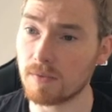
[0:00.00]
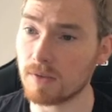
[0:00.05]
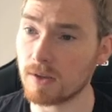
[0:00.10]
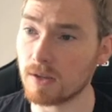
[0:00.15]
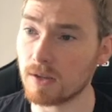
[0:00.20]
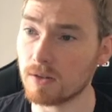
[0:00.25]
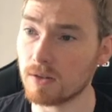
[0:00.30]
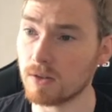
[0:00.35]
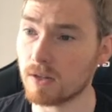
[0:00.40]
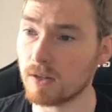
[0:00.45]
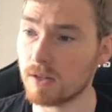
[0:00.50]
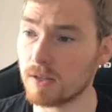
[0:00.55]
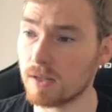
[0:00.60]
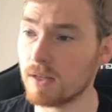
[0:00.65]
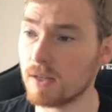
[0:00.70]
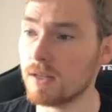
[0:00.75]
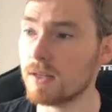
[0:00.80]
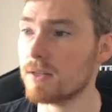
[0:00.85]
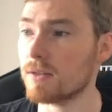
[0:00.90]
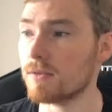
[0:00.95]
having a look at
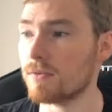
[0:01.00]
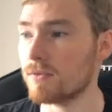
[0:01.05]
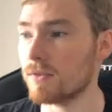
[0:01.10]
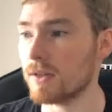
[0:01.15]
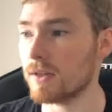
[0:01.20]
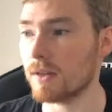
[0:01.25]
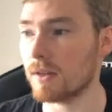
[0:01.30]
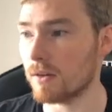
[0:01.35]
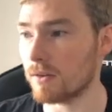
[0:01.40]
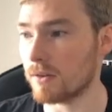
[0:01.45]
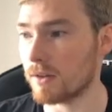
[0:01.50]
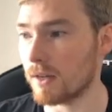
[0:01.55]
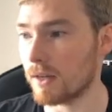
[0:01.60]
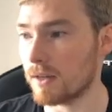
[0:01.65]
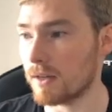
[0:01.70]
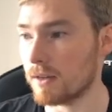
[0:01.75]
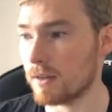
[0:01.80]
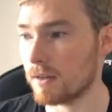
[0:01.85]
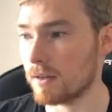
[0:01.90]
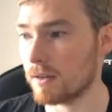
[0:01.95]
these and think,
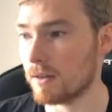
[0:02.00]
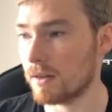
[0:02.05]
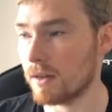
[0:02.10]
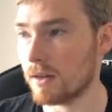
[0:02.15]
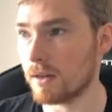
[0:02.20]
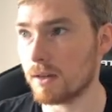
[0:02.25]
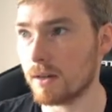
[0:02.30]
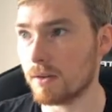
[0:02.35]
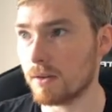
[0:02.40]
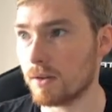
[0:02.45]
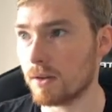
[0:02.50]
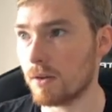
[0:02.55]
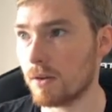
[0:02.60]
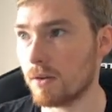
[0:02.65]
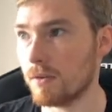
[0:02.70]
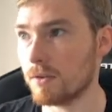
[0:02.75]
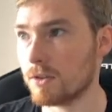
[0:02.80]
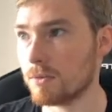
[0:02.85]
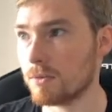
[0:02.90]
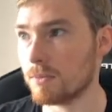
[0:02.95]
okay, I can now go
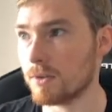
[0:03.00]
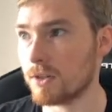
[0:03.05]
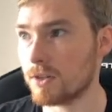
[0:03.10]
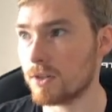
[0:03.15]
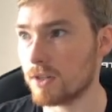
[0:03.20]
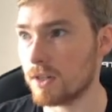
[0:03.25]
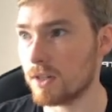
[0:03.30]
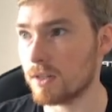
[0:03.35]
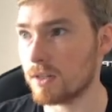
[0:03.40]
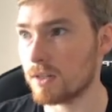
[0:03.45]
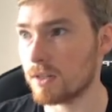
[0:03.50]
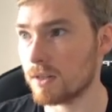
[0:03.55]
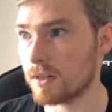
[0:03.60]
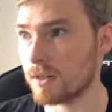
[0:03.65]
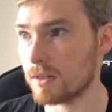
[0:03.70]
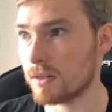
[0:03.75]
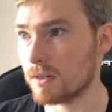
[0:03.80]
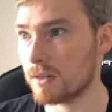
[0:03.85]
over to my sheet,